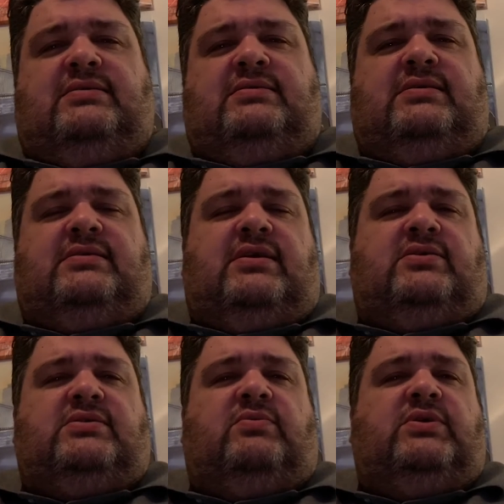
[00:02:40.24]
Azael's
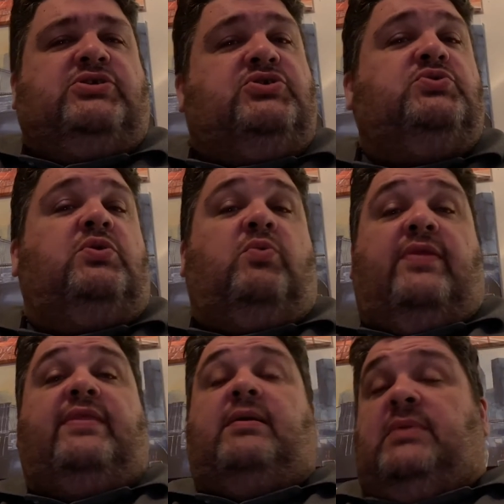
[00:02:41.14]
not really sure what
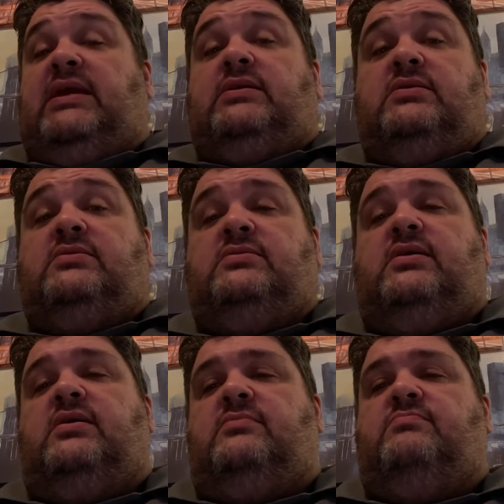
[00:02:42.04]
they mean
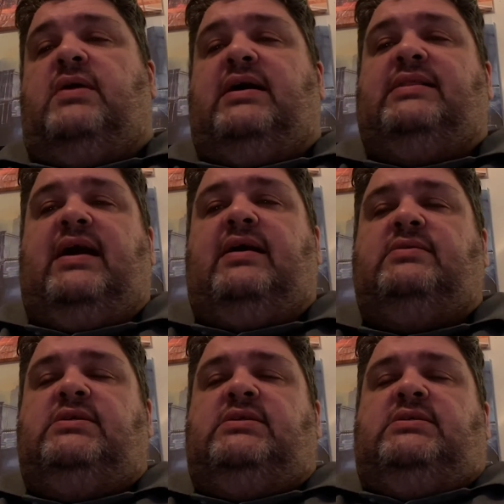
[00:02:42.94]
by that.
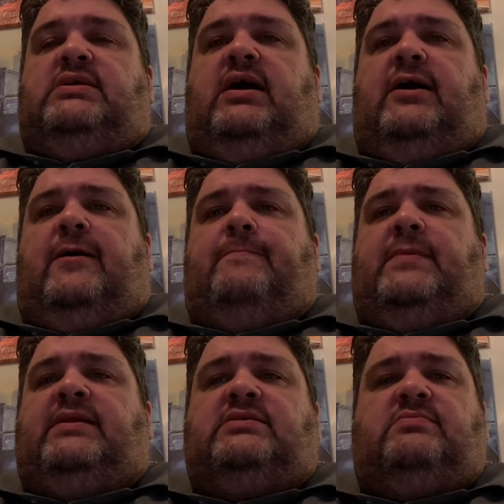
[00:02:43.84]
He
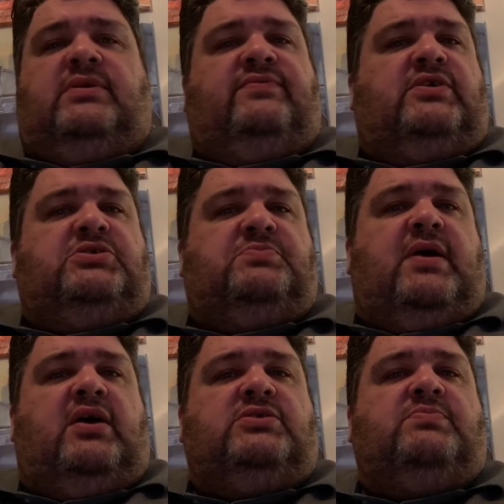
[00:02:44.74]
doesn't believe they're
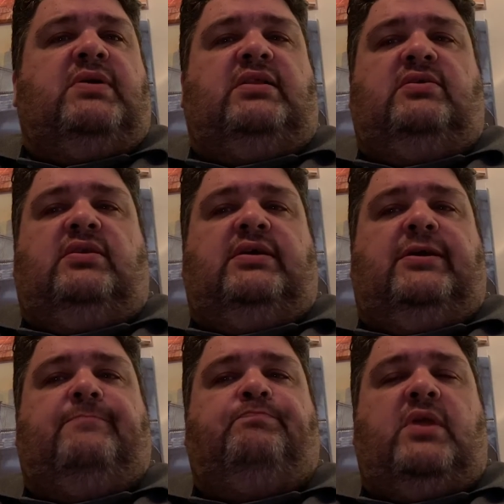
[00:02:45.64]
spells, but
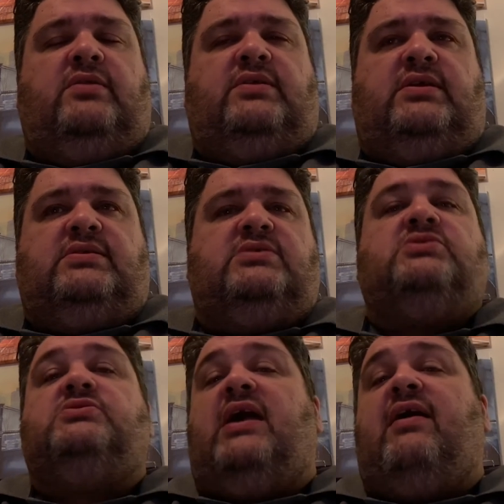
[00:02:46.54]
clearly the
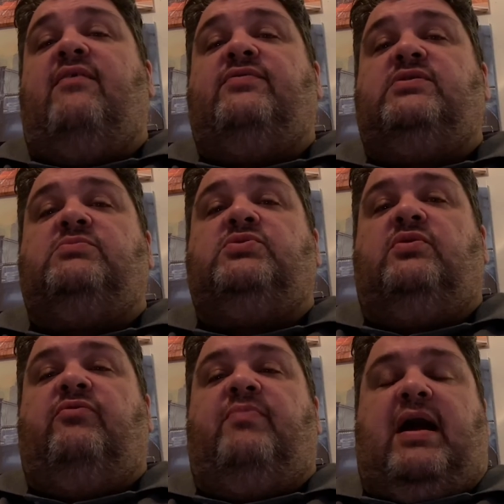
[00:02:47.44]
sisters have some sort
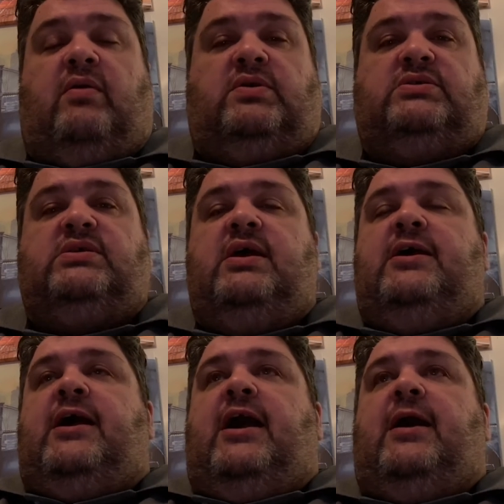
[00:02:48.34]
of powers.
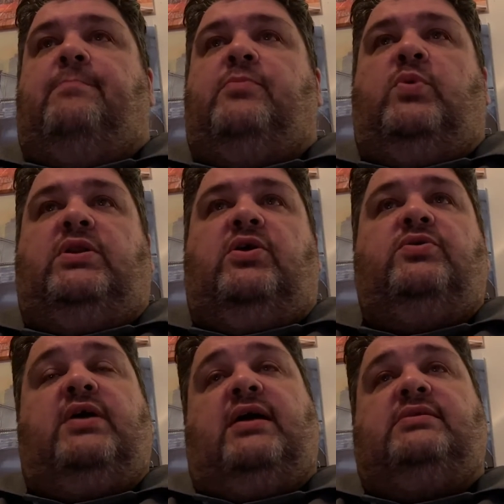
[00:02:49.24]
We know
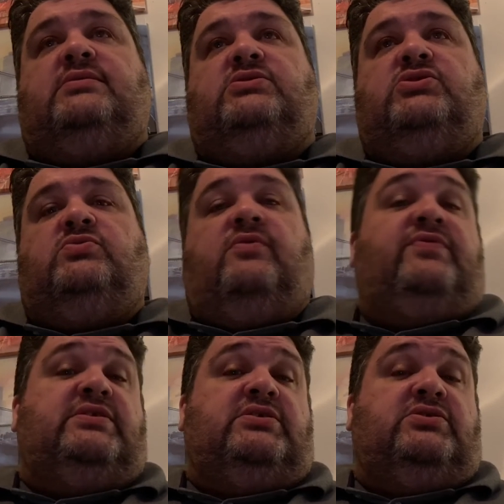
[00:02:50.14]
that two of the
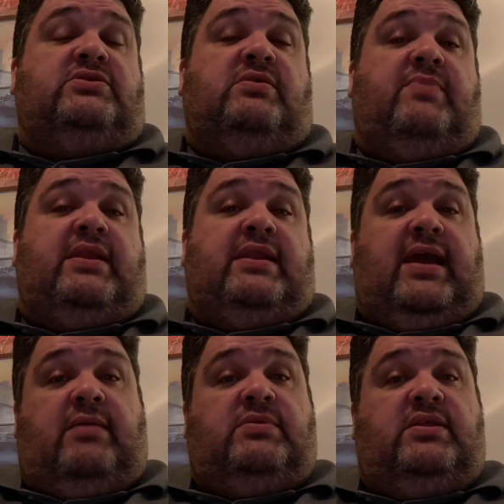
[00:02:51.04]
sisters have been
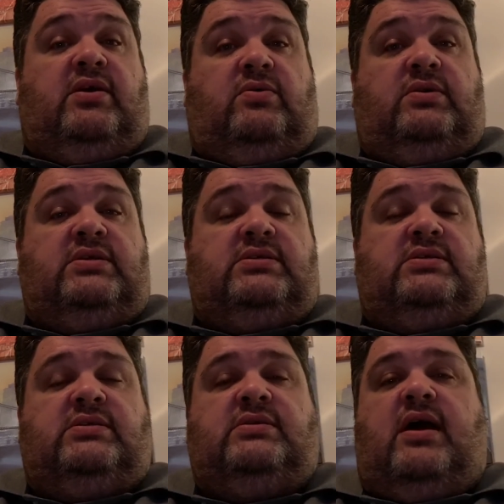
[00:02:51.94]
named, the
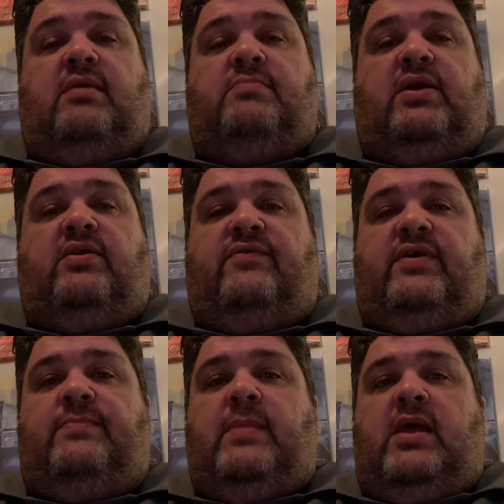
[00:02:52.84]
oldest,
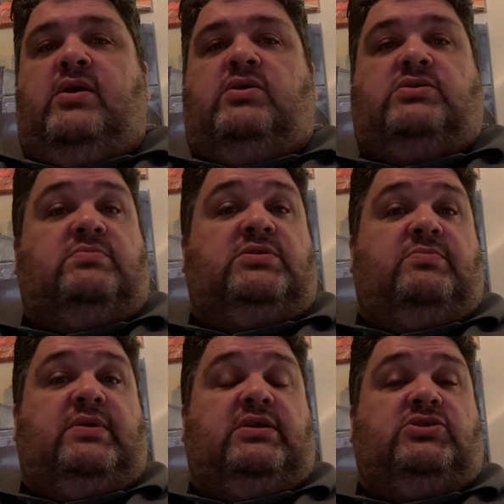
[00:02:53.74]
Marava, who seems to
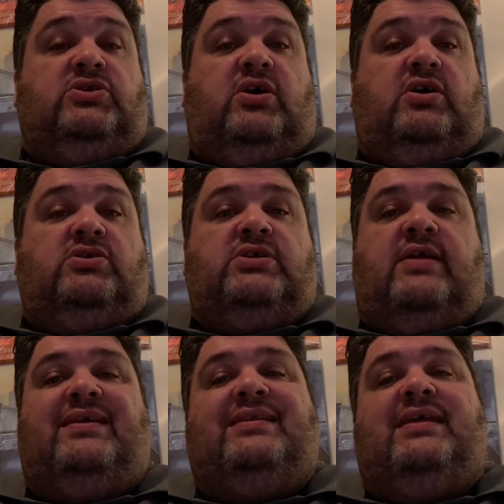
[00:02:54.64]
be in charge, and
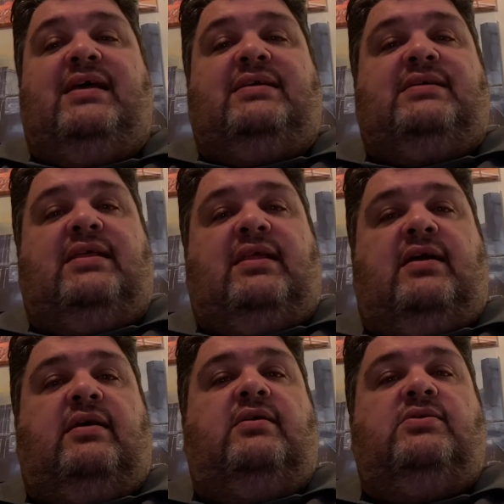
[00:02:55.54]
then
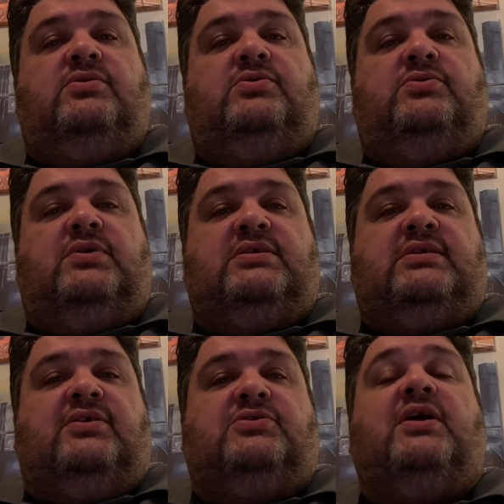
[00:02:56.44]
Telana, who
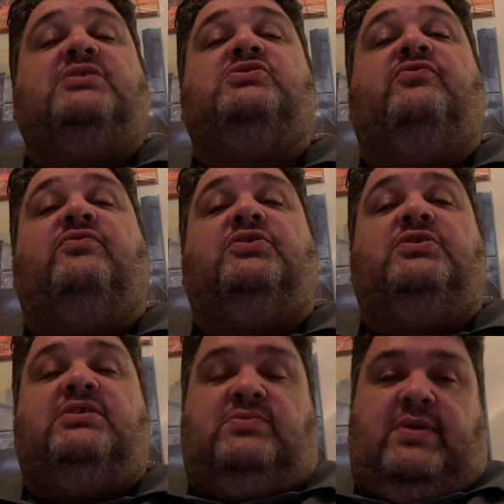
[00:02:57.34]
Azael tries to flirt
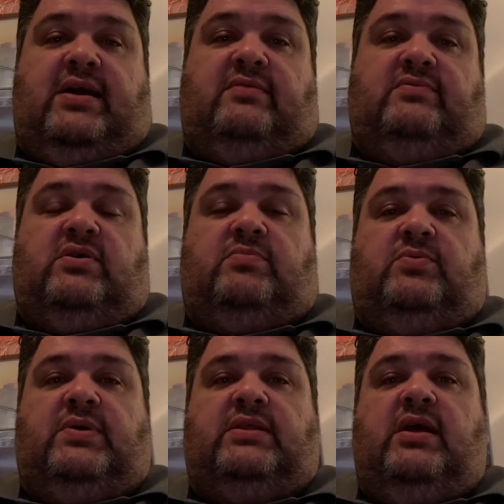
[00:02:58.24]
his way out of trouble
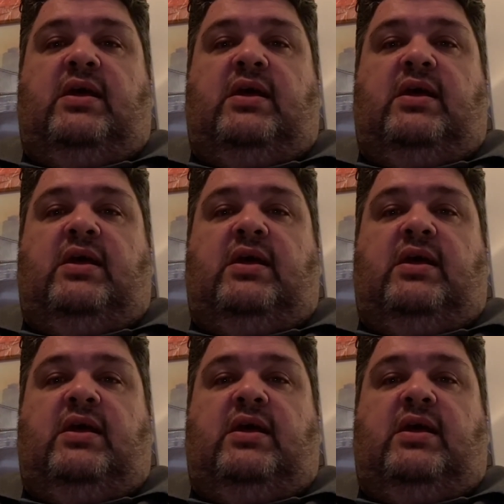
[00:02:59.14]
with.